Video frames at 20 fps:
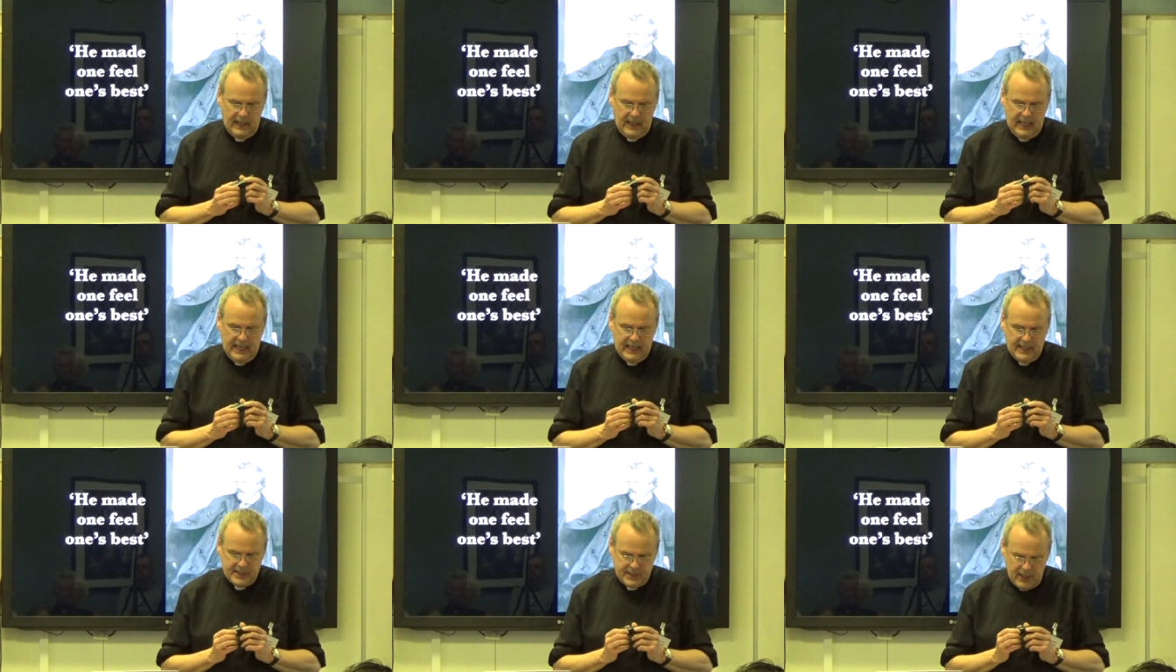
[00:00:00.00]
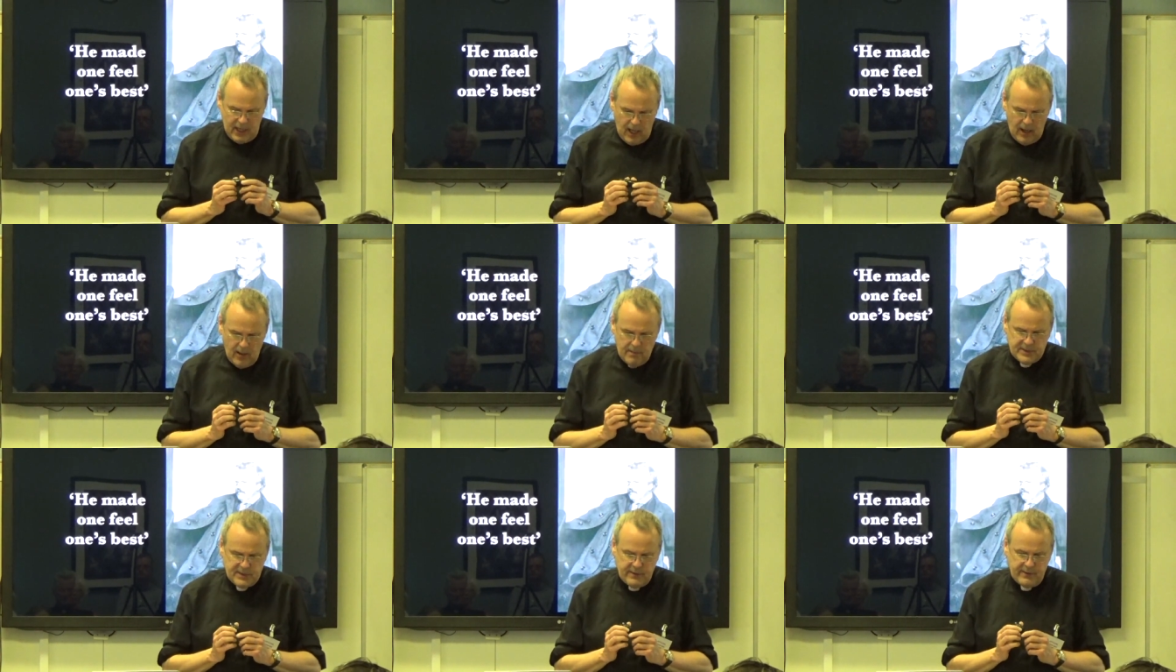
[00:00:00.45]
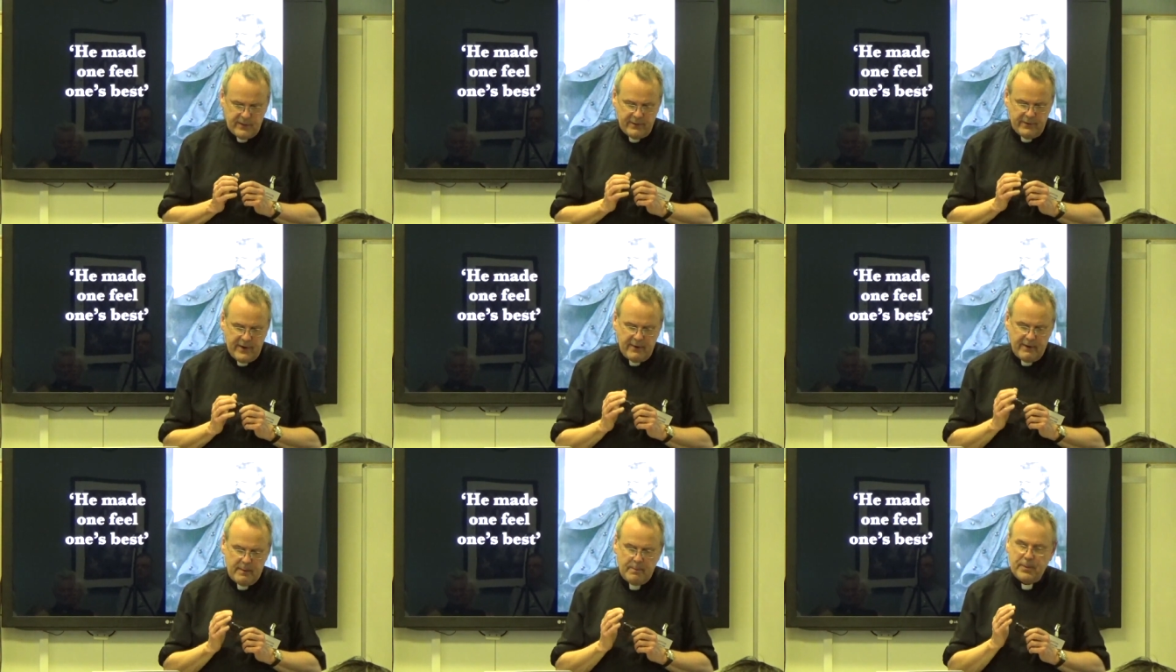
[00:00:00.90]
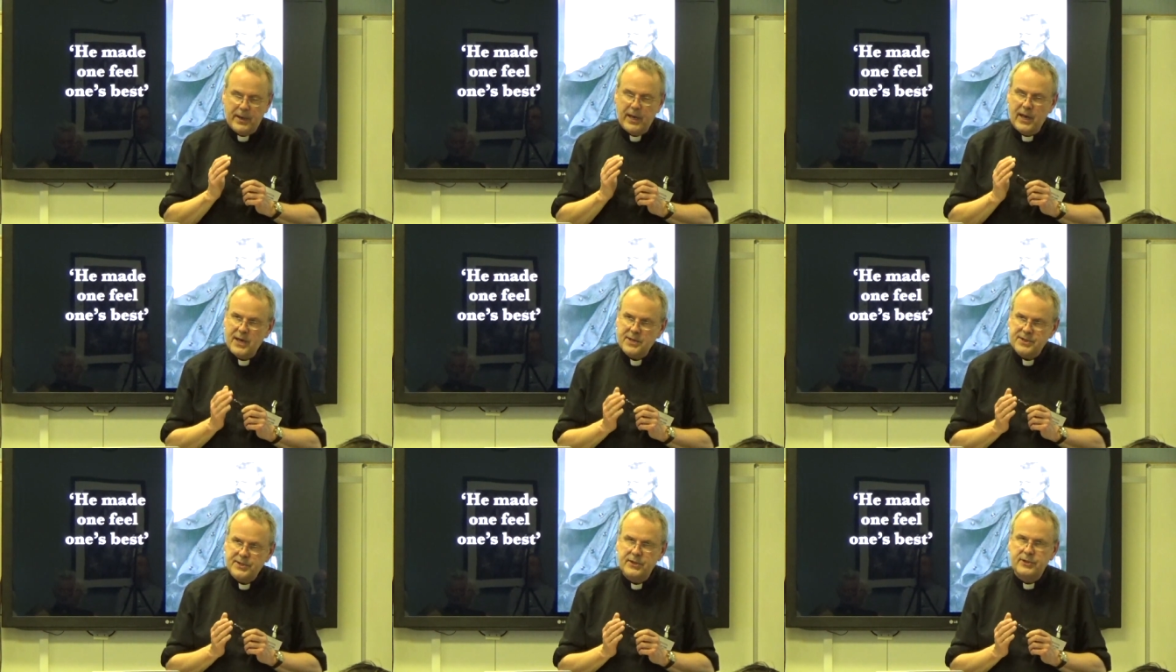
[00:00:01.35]
in terms of the very
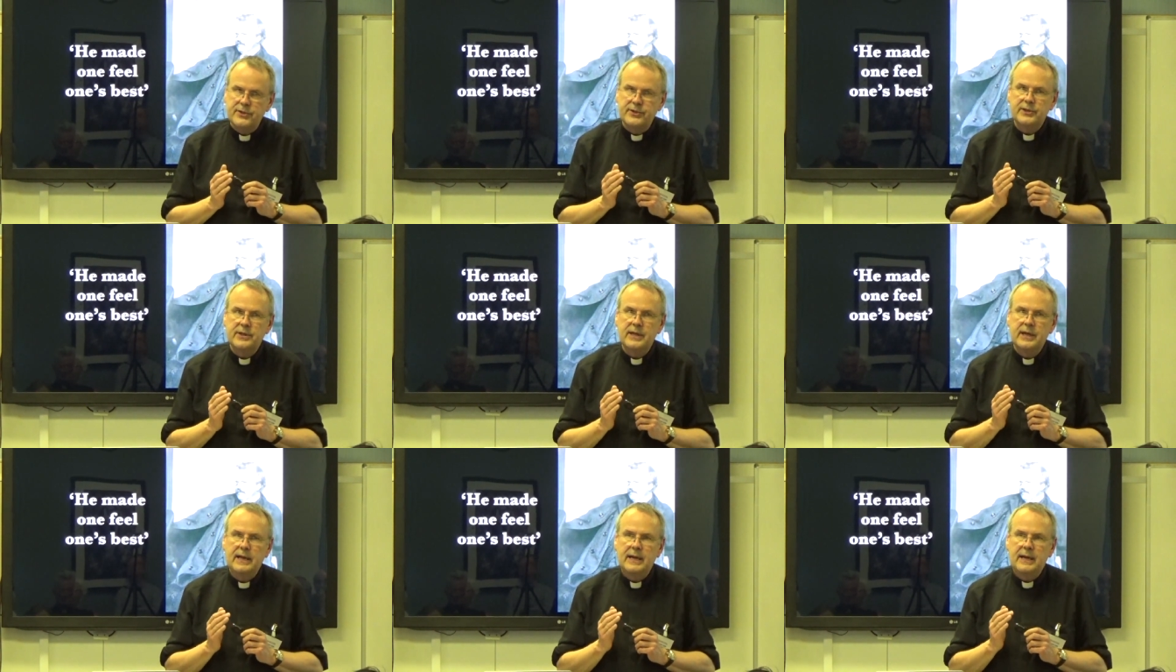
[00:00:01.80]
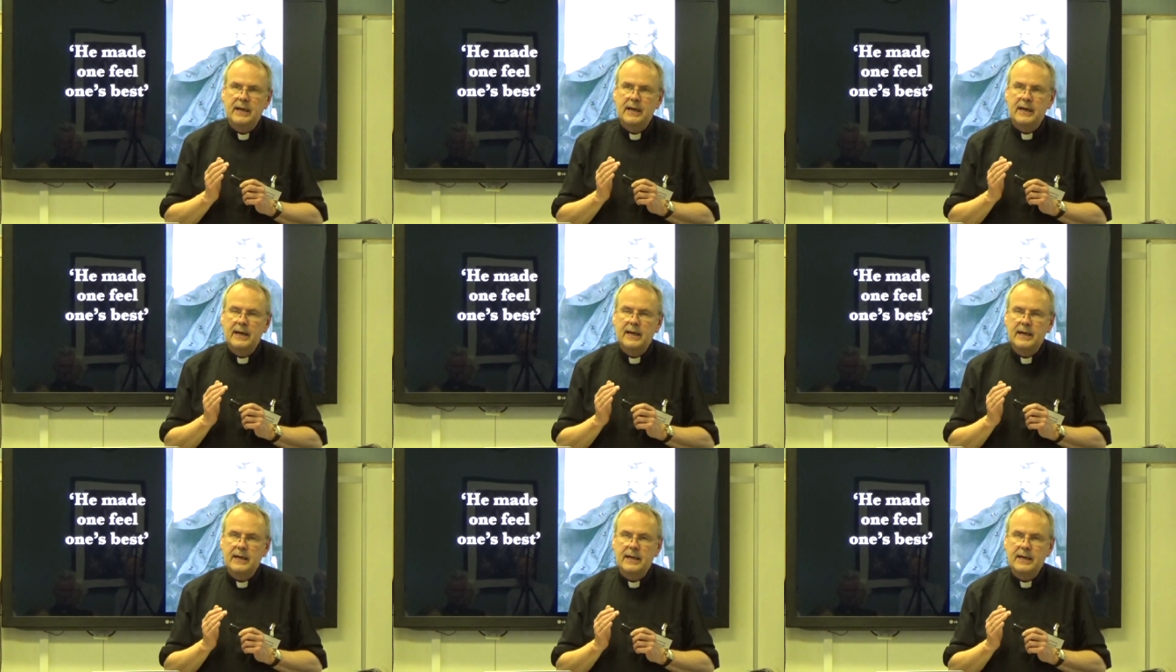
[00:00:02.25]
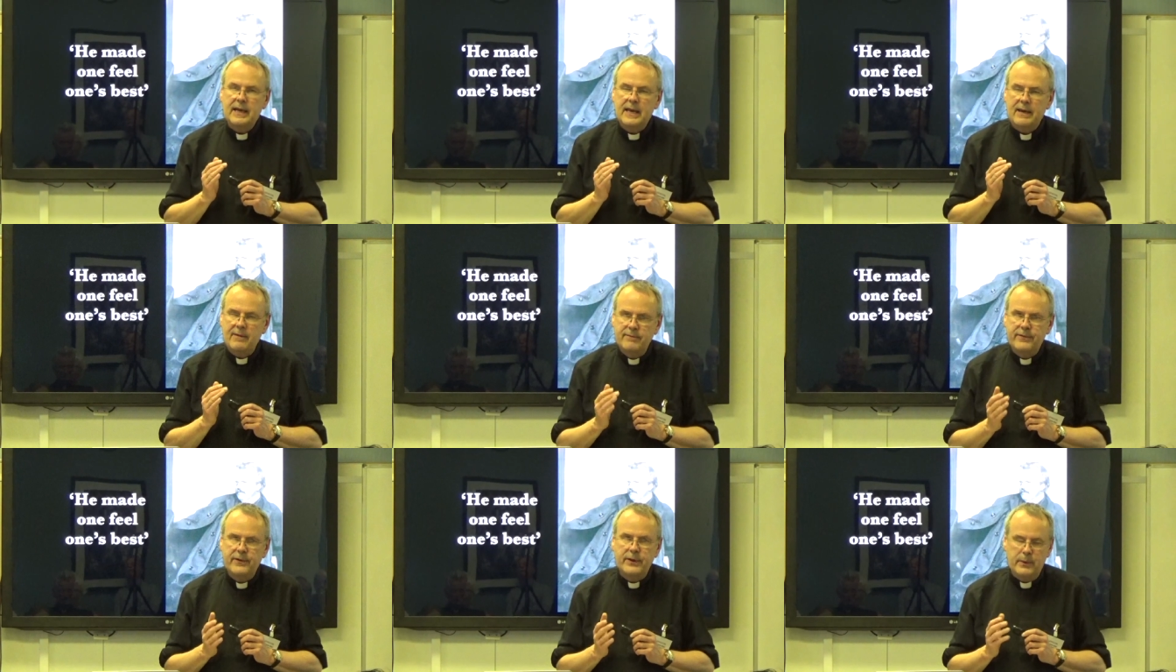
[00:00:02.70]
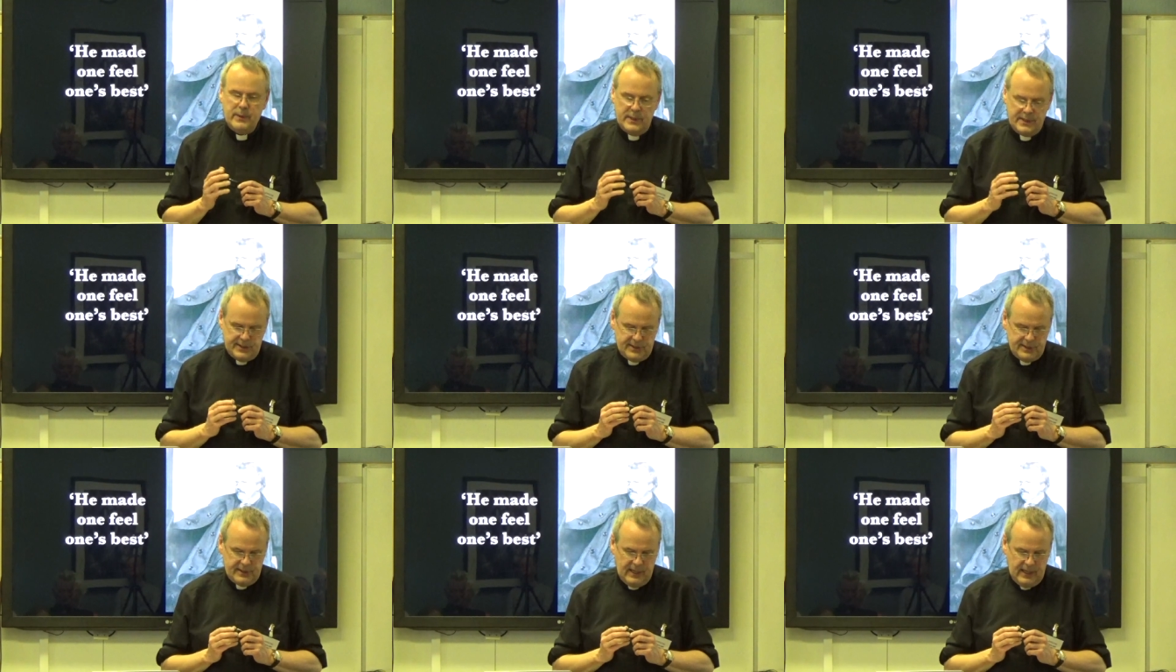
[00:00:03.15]
personal uh,
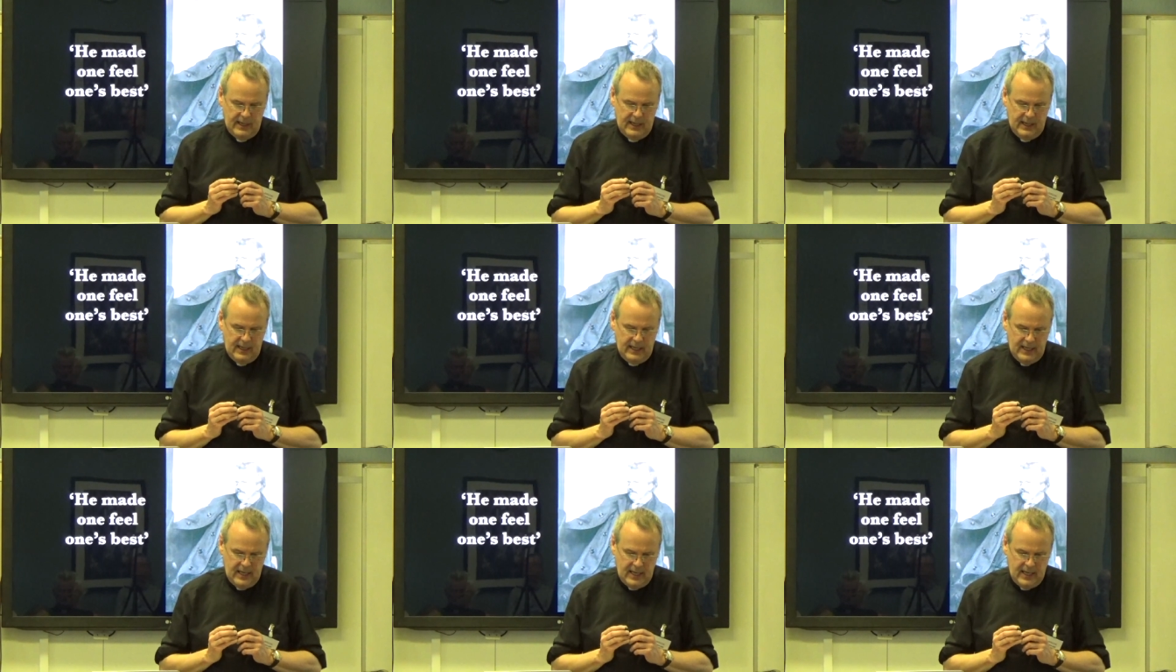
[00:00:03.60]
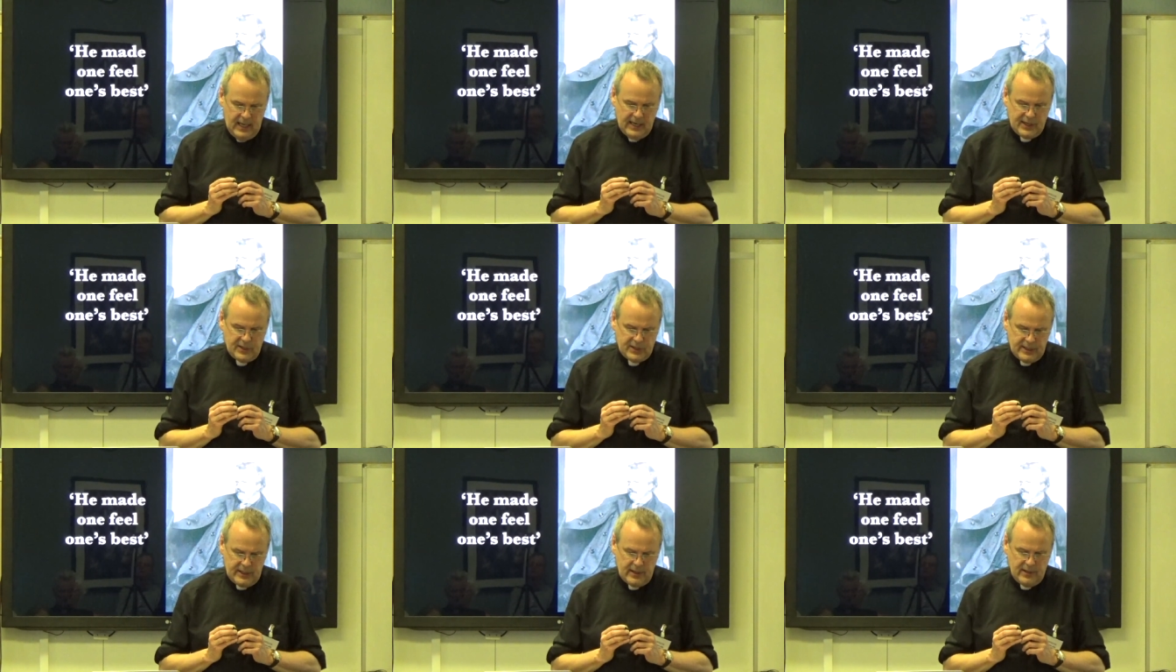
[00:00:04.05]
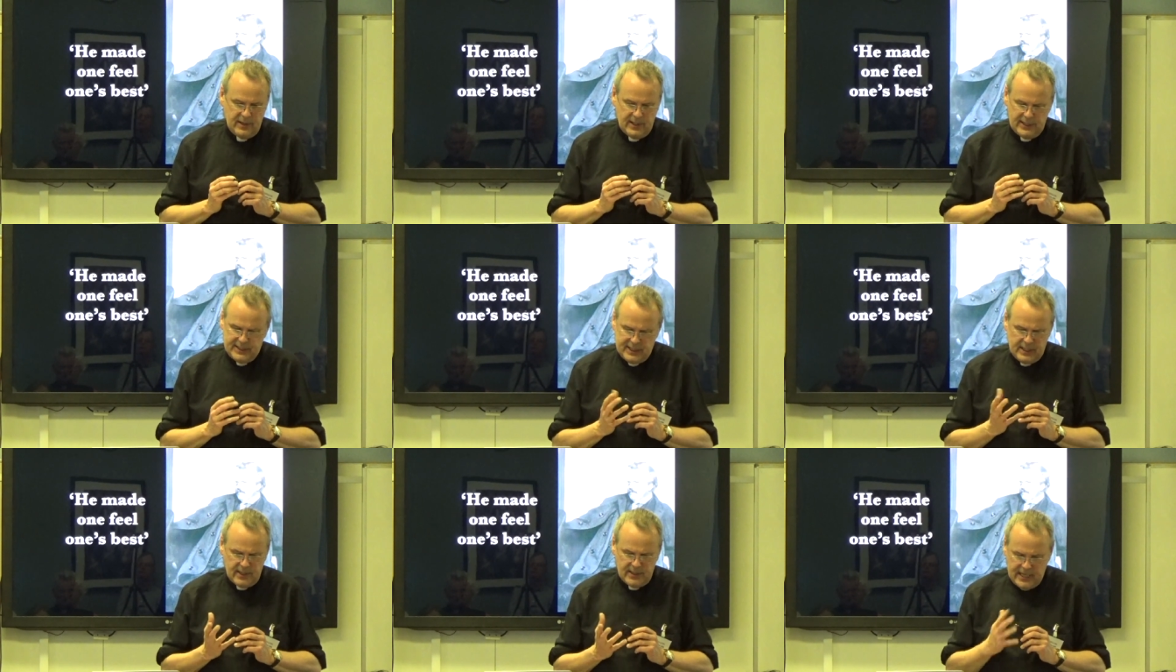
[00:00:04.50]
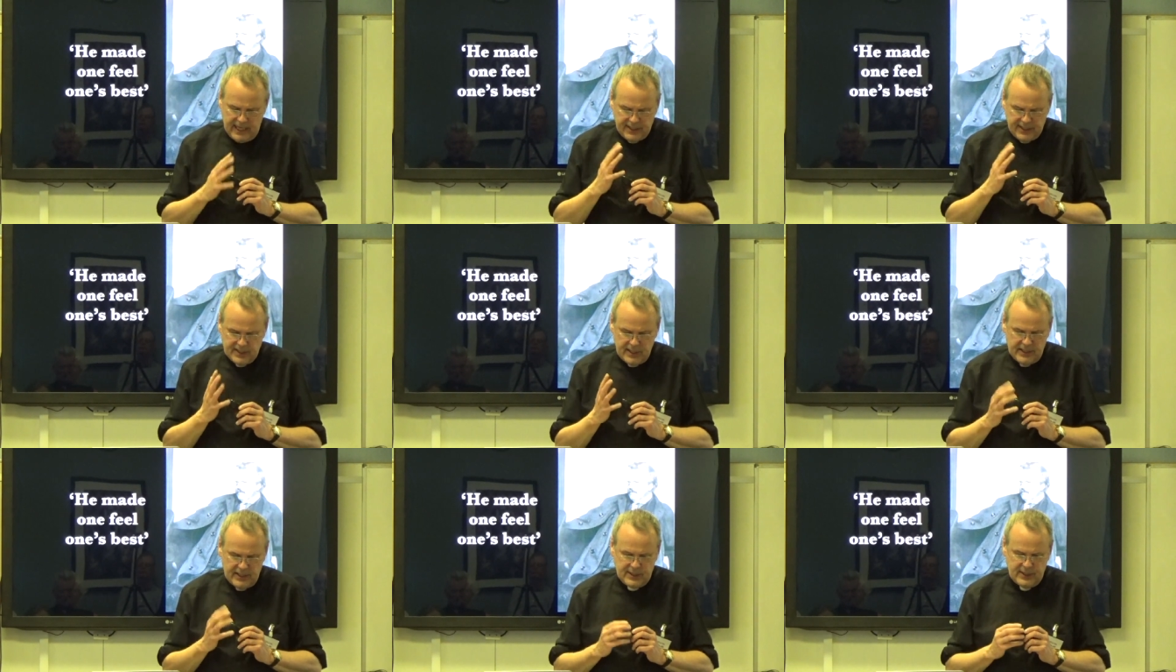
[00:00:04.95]
influence he exer exer
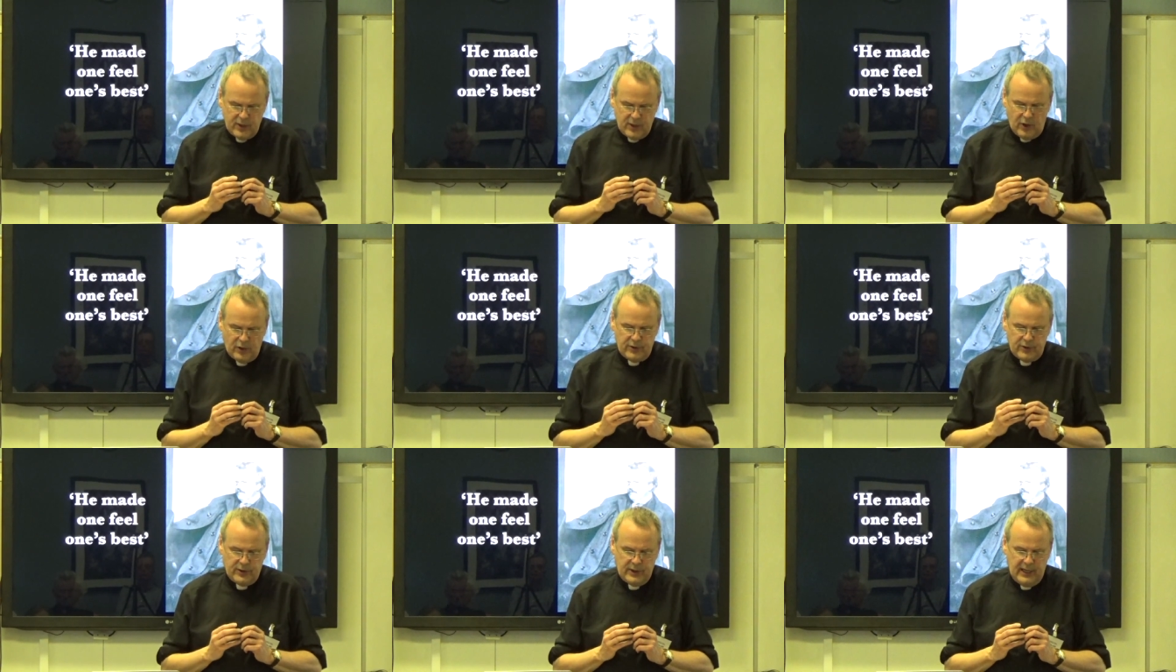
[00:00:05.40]
exerted on